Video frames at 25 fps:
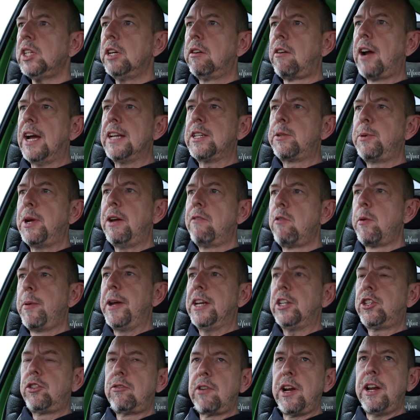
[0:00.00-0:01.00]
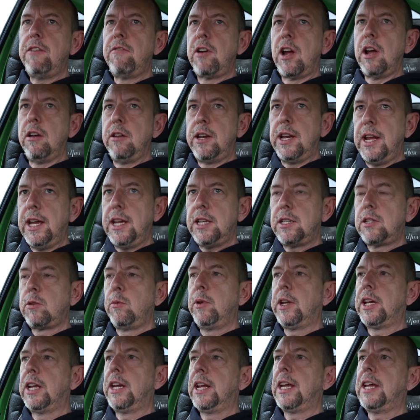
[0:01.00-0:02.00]
Right, so we have a bit of straight road here, so
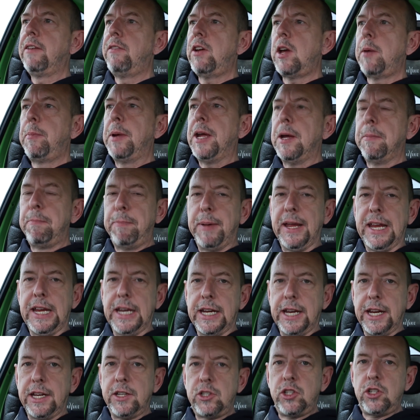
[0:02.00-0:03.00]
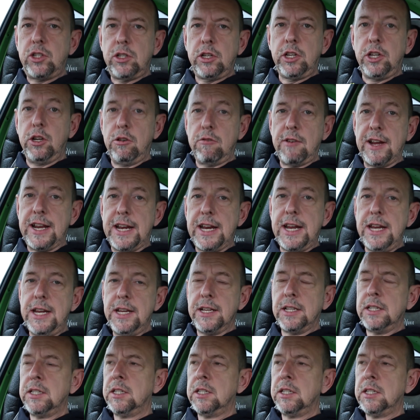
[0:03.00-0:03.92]
we're going to give it a bit of beanage. Are you ready?